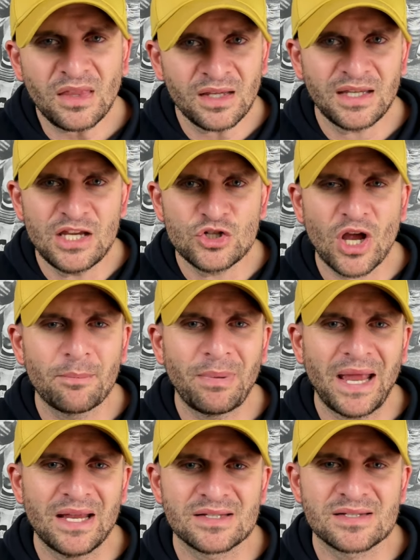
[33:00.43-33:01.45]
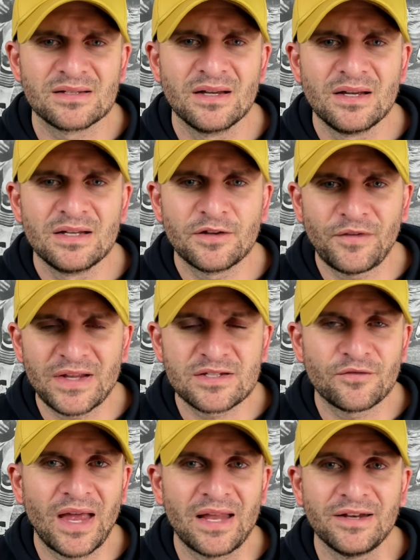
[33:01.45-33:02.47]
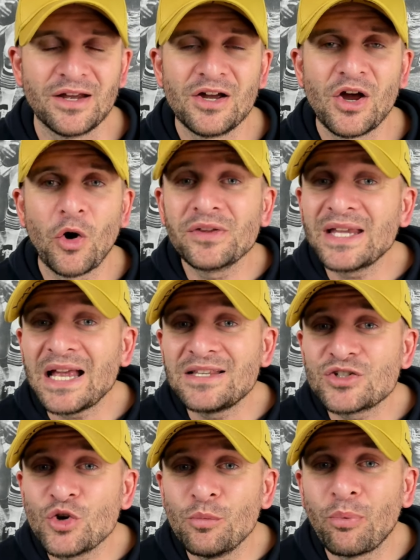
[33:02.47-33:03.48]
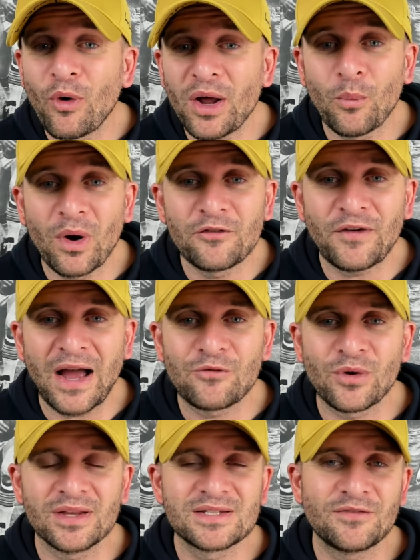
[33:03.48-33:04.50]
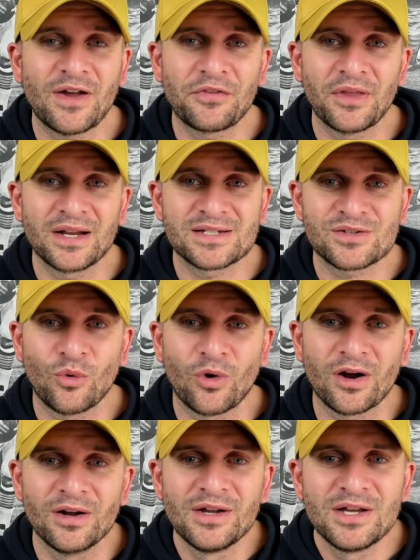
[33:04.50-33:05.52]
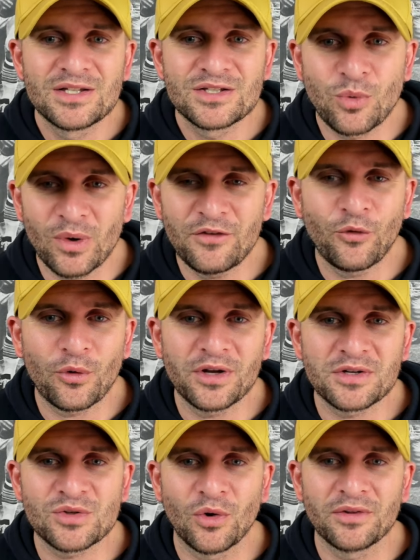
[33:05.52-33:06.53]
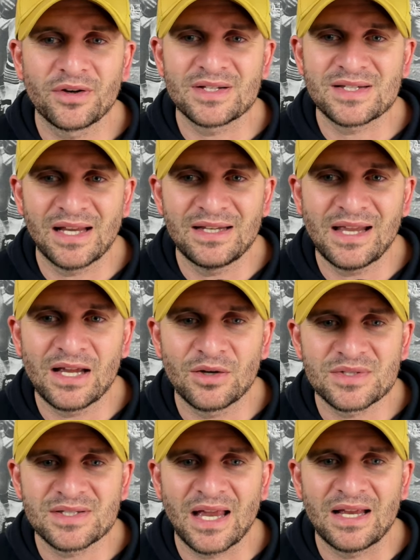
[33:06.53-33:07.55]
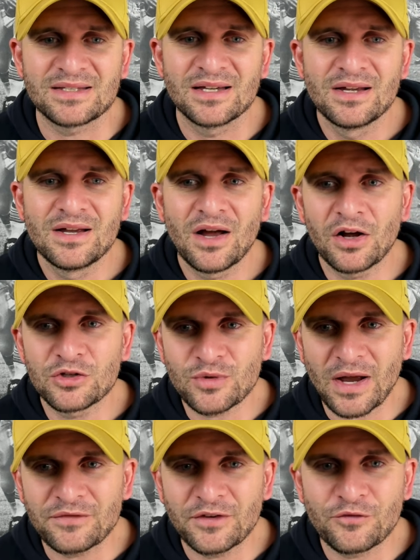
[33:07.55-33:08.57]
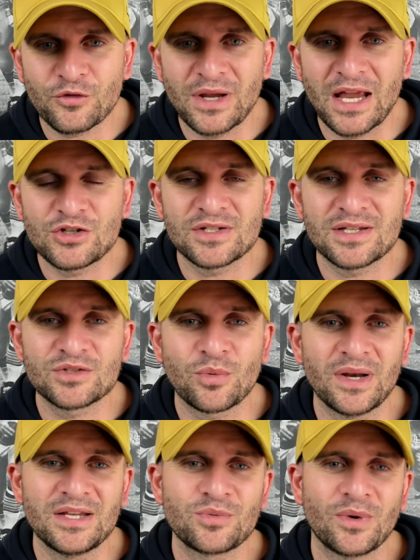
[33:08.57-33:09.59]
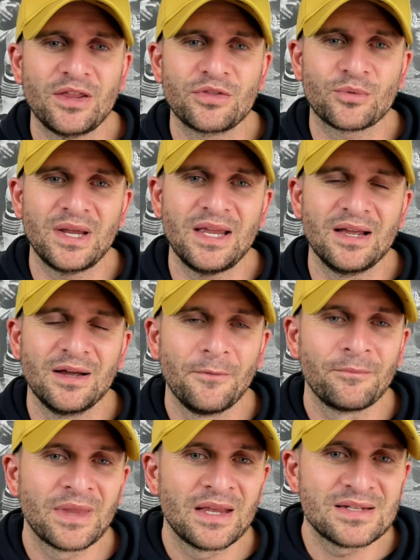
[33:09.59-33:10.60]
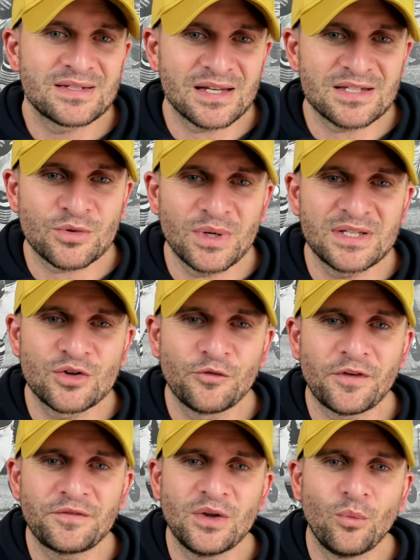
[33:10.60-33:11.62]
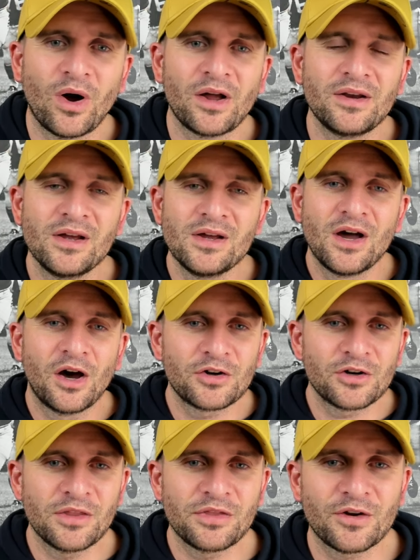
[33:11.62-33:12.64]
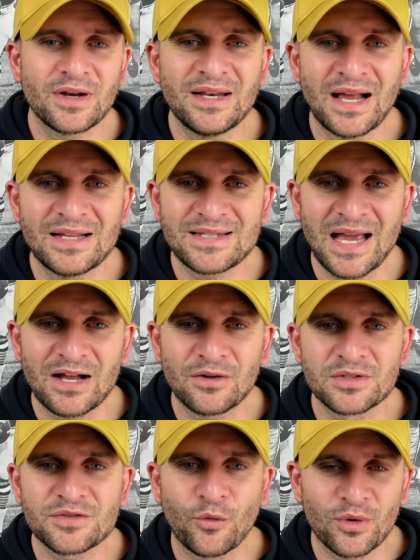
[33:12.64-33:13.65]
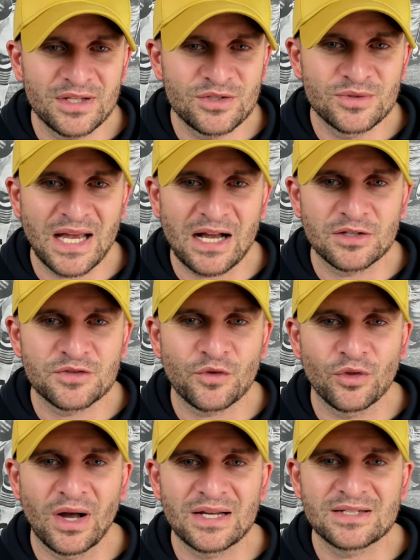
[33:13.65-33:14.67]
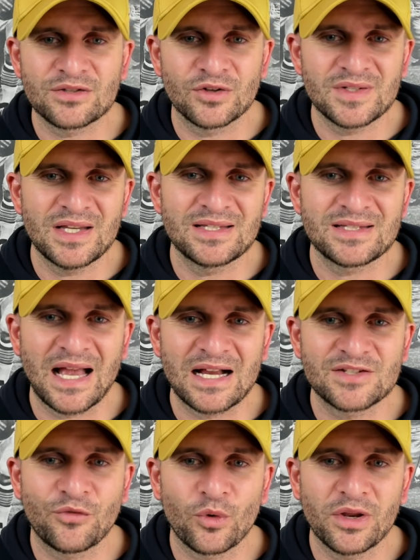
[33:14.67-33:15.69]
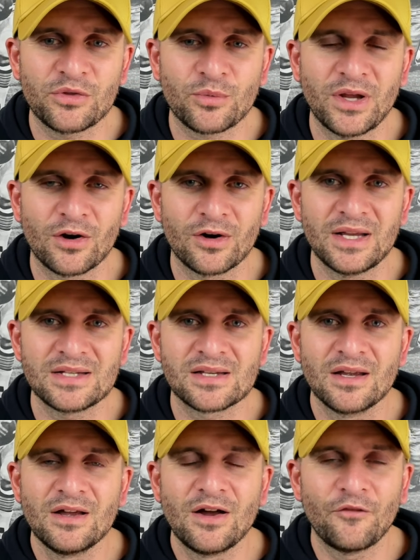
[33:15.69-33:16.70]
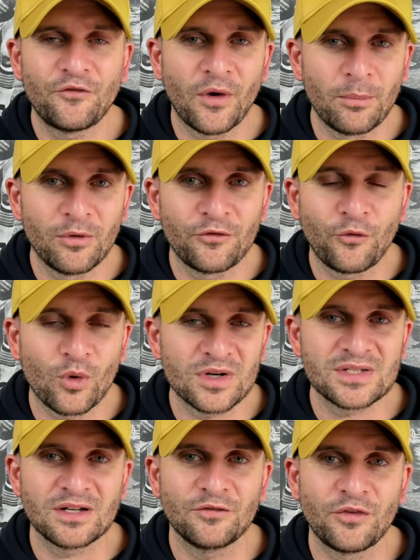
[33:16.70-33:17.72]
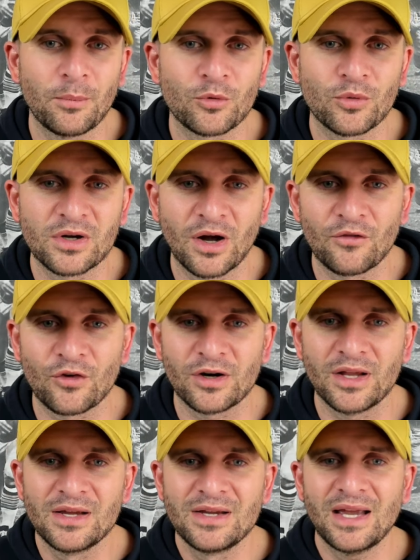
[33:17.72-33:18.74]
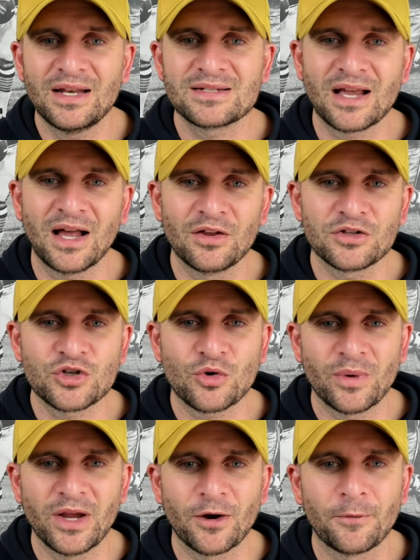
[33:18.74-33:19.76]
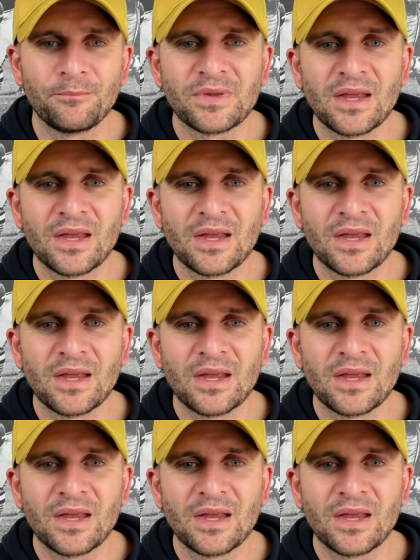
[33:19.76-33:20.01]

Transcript: Keyshawn Banks, defensive end, only a two point one five relative athletic score, twenty-four years old out of San Diego State, undrafted free agent in twenty twenty-three, six three, two fifty-one, one hundred thirty-nine tackles, forty-two tackles for loss, thirteen sacks, forty-three hurries, a fumble forced, and a fumble recovered in his college career.